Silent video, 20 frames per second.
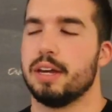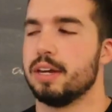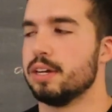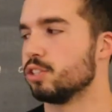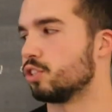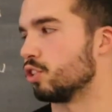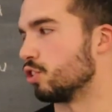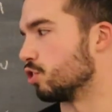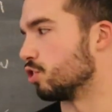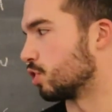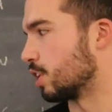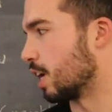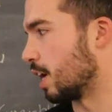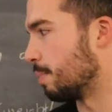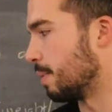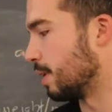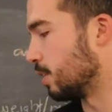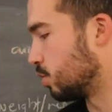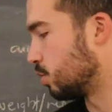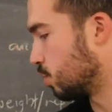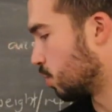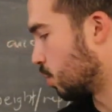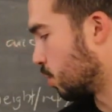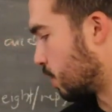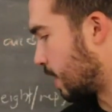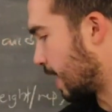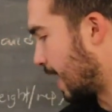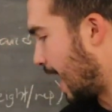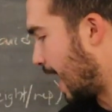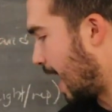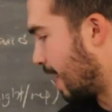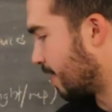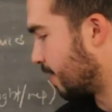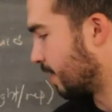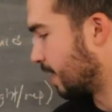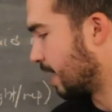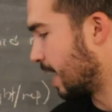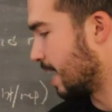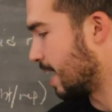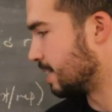so you just got to make sure the
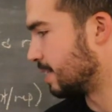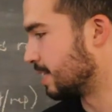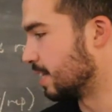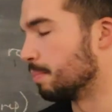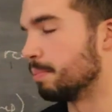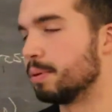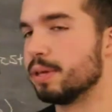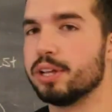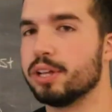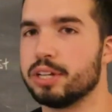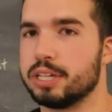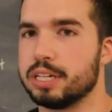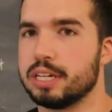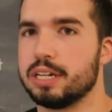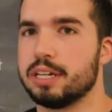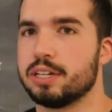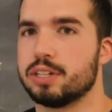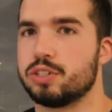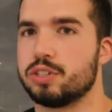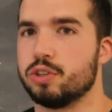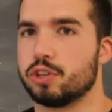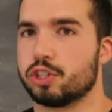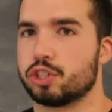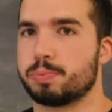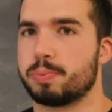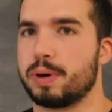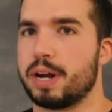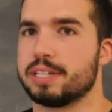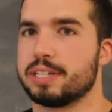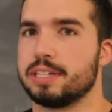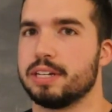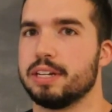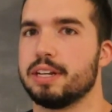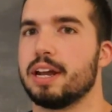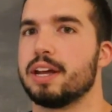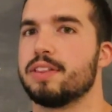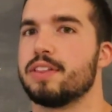athlete has the ability to express it,